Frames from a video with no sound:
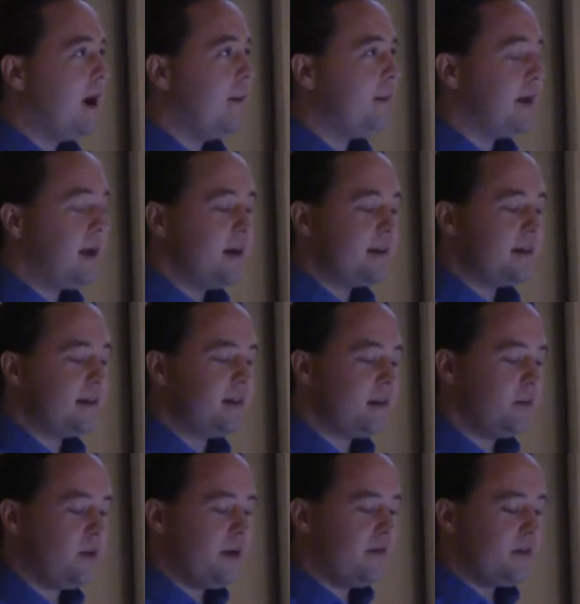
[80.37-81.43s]
Because this is a
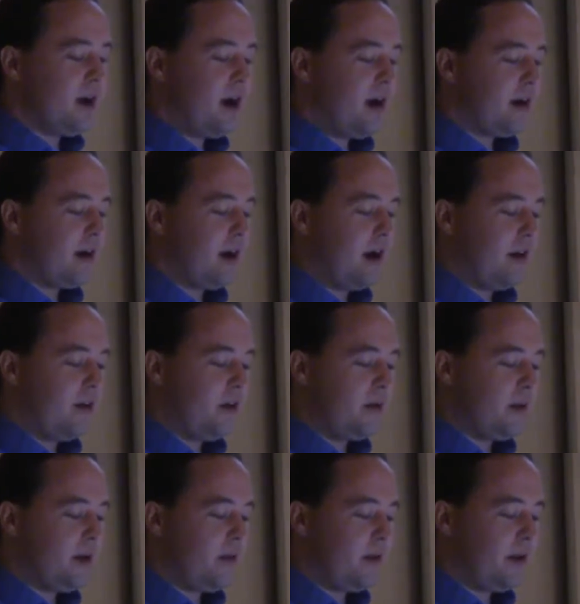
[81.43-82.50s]
brief talk, I'll only
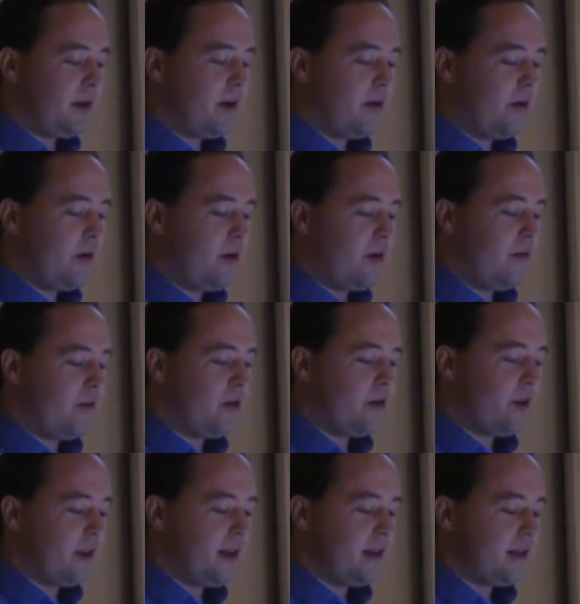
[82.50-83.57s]
be able to go
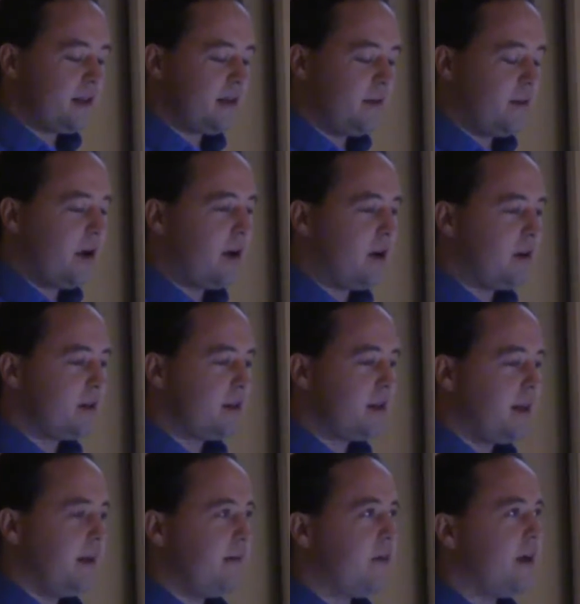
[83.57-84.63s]
over these models
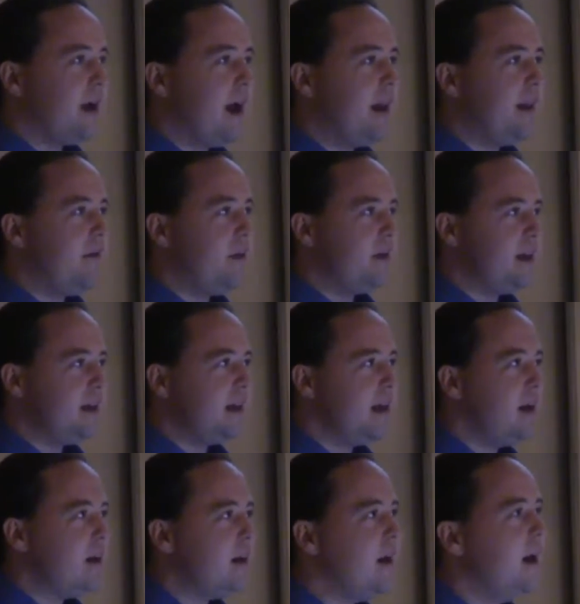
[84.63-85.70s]
in very high-level
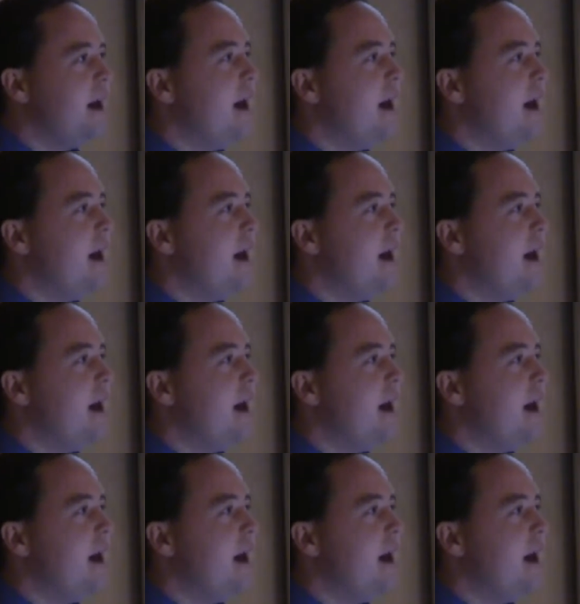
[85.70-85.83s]
detail.